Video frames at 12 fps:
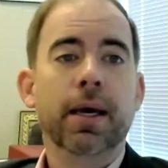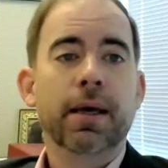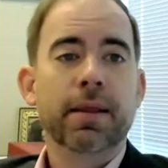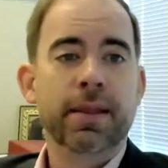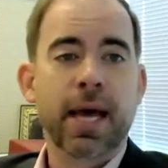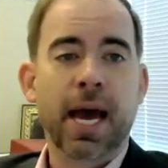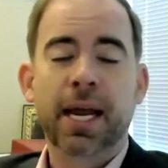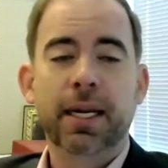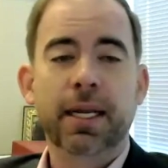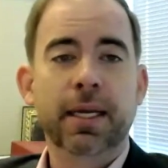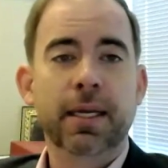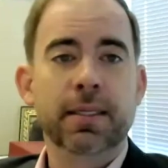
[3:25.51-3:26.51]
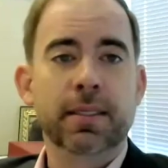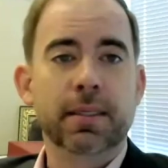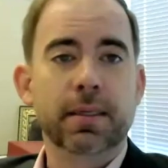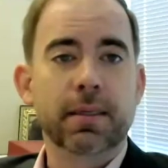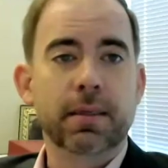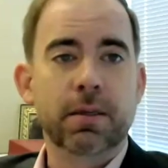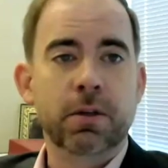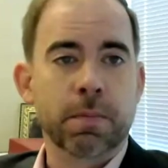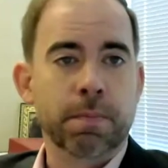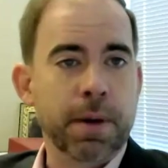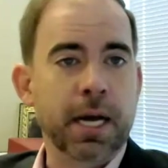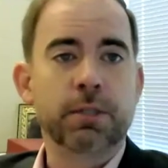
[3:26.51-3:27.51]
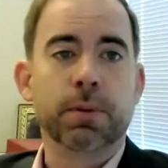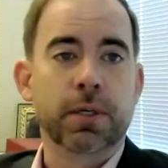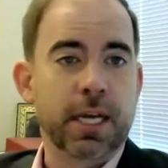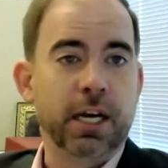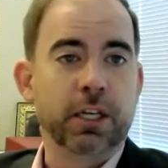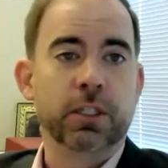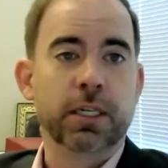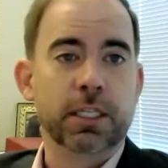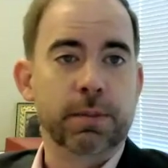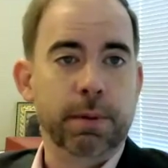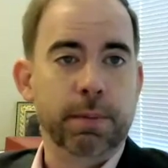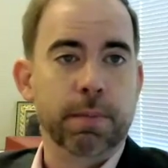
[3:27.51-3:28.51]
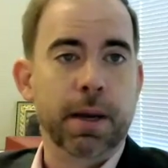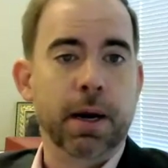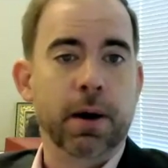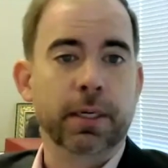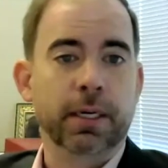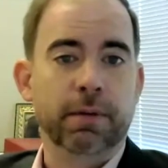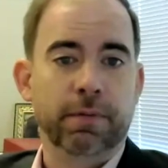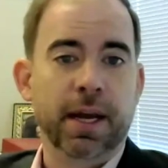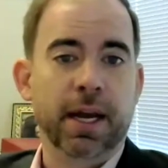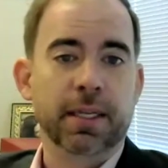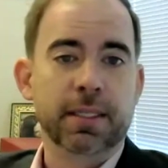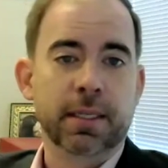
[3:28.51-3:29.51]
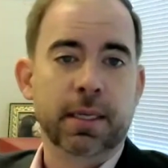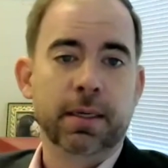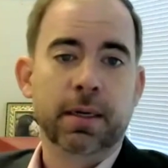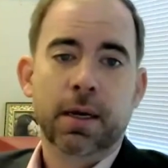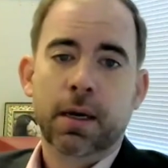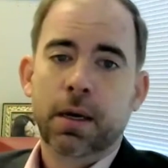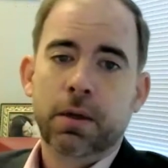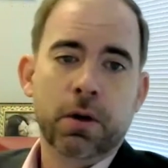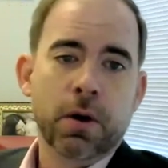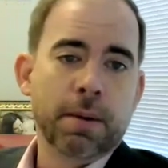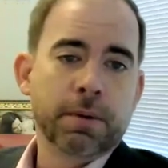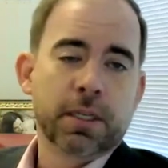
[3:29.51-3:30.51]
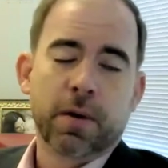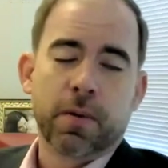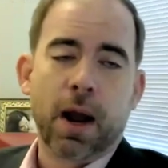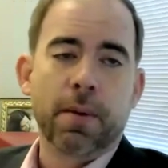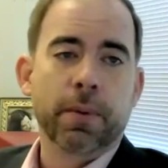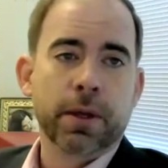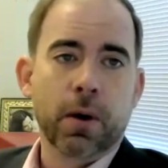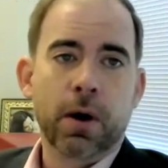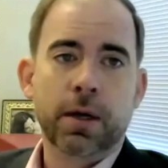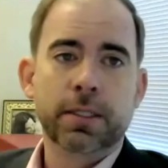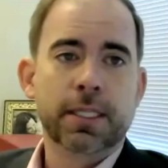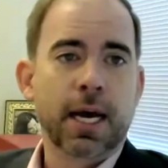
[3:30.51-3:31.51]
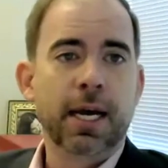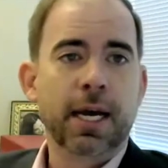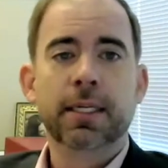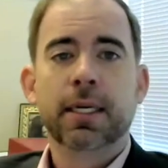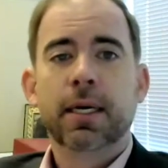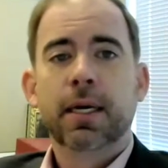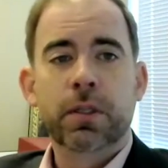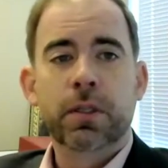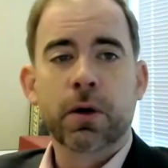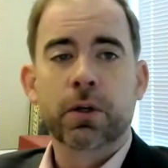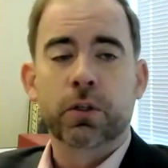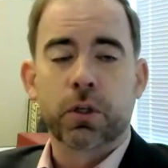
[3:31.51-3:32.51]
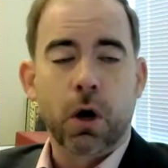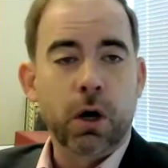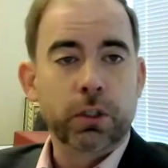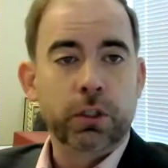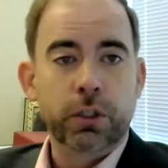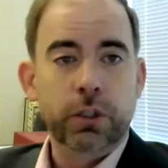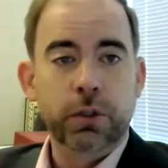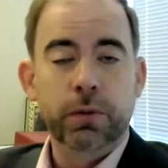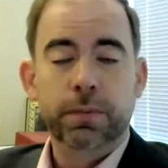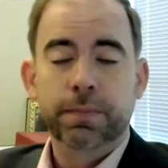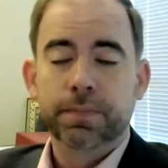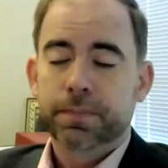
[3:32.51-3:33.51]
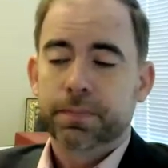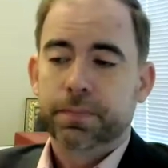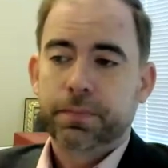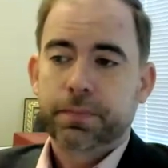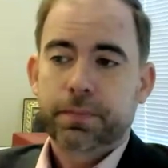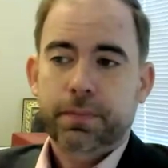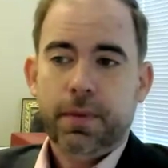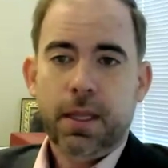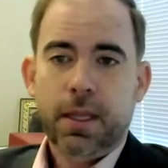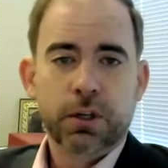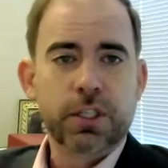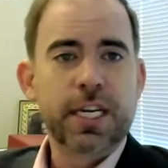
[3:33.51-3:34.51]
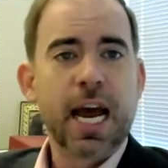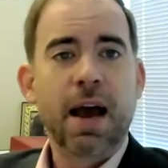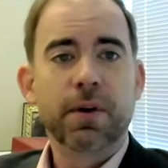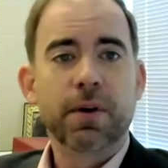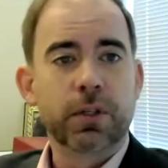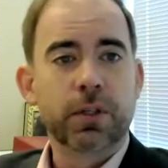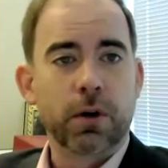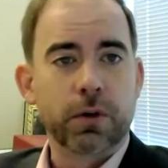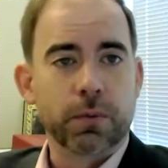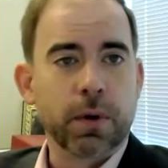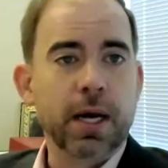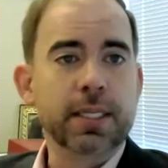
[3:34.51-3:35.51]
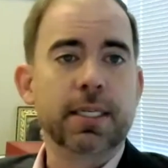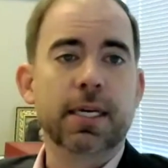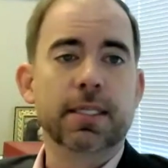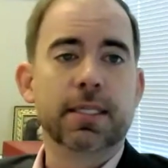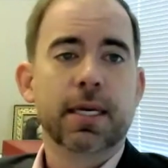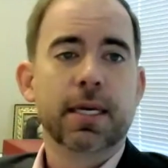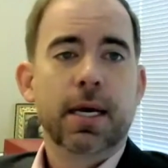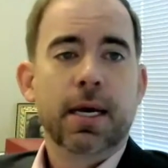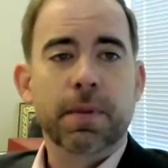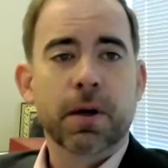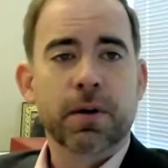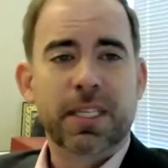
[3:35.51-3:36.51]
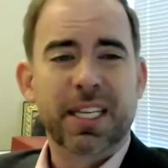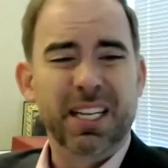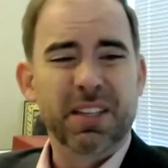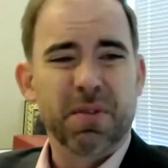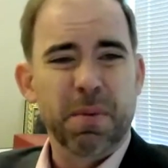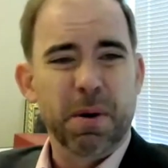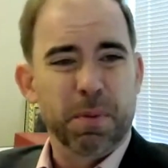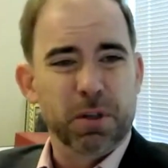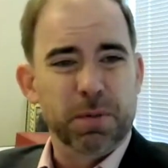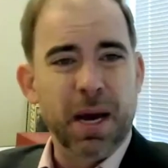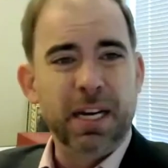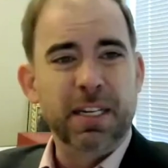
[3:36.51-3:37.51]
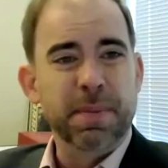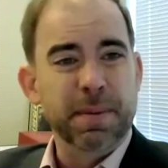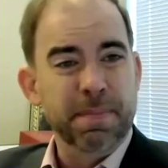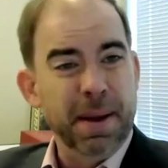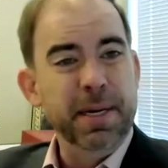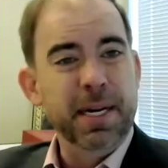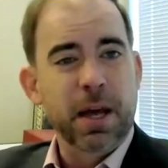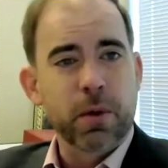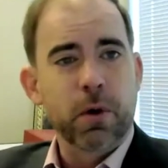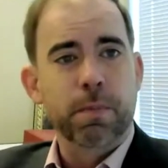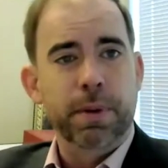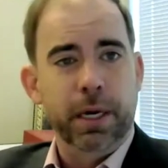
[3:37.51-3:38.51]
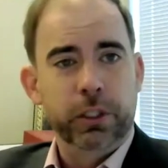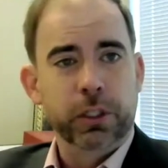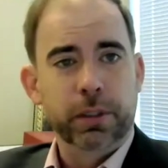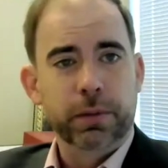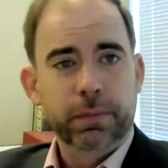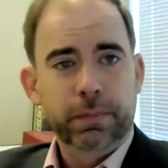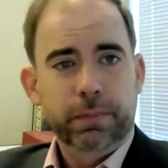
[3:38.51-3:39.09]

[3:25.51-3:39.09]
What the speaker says: That is your best protection, is to be prepared in advance. And then you're absolutely all right. When they're on site, they're going to talk to your staff, they're going to talk to residents, they're going to see things from a perspective, but maybe not the whole picture.